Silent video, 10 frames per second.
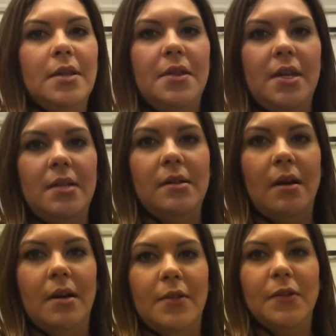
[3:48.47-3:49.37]
these
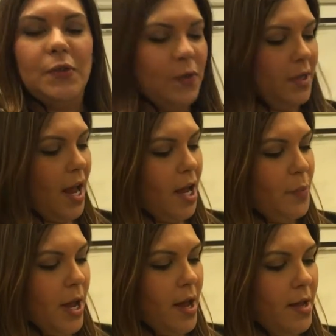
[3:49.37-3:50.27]
are the student
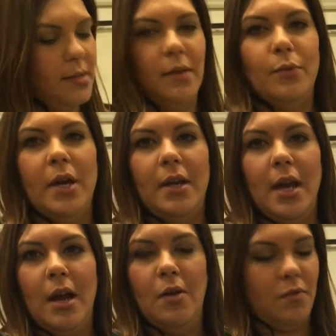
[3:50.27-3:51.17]
iPads, and right
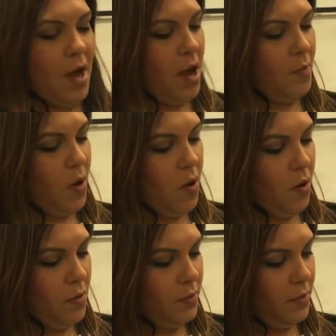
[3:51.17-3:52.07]

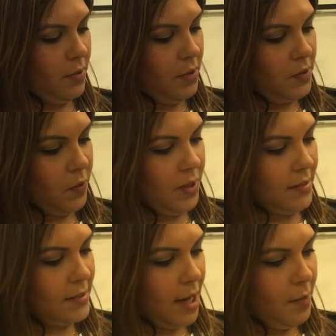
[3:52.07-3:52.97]
now so the
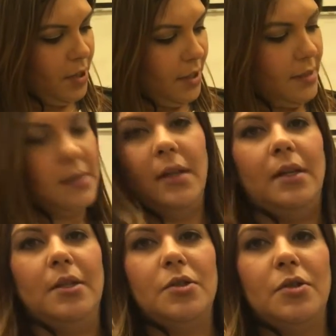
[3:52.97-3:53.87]
assignment is they
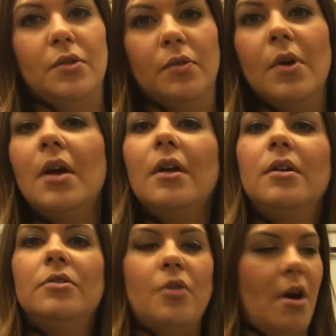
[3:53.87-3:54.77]
need to
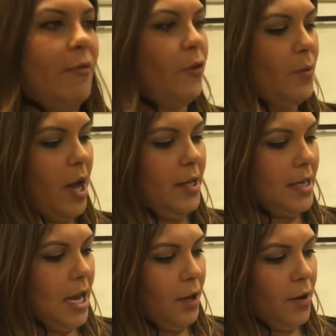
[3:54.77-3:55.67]
draw a free body
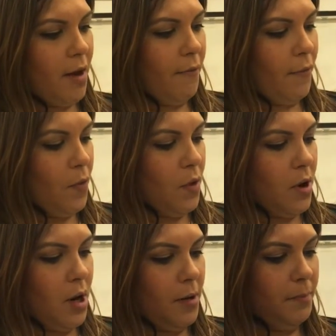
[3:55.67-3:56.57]
diagram
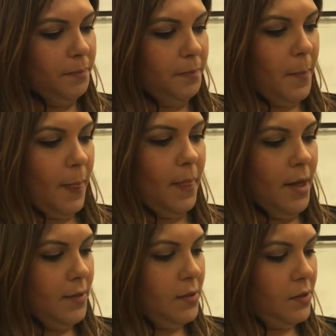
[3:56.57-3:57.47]
for
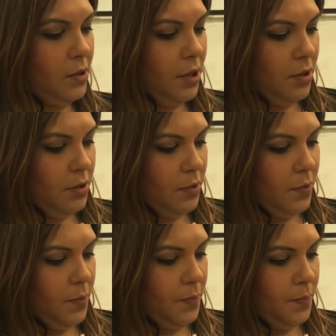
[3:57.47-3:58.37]
these
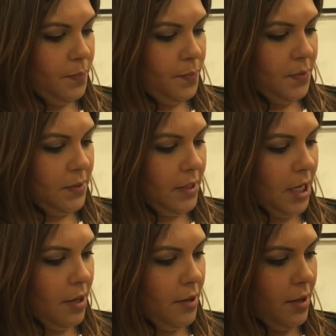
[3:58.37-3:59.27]
two
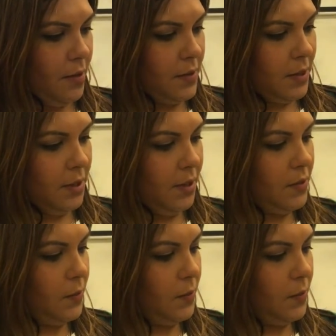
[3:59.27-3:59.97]
scenarios and these